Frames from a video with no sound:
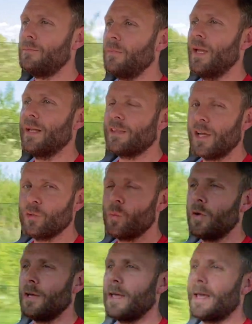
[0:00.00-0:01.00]
It doesn't
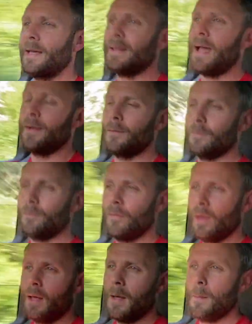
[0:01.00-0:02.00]
want to kick down
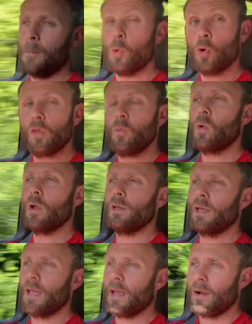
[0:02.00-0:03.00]
more than one
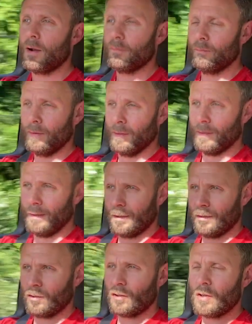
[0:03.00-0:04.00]
gear.
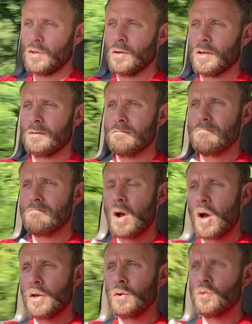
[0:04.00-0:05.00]
So you can
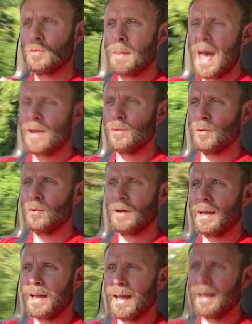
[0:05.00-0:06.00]
mild pedal,
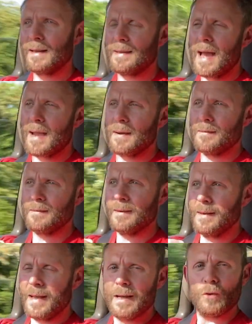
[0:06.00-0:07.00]
kick
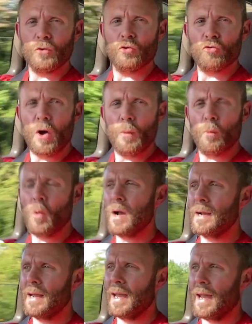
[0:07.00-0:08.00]
down, it will drop
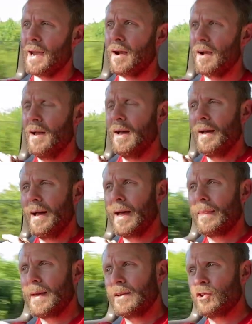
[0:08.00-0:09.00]
one gear
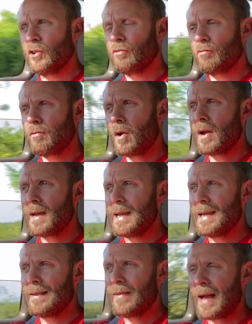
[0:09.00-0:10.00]
and then just
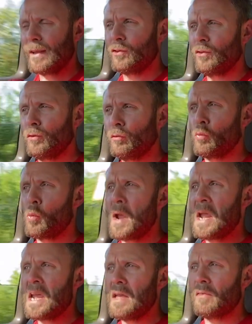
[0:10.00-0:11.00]
ride that
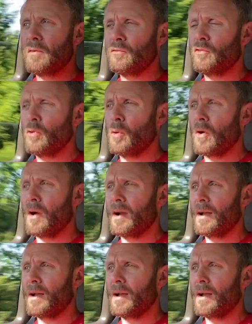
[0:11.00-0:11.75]
swathe of torque.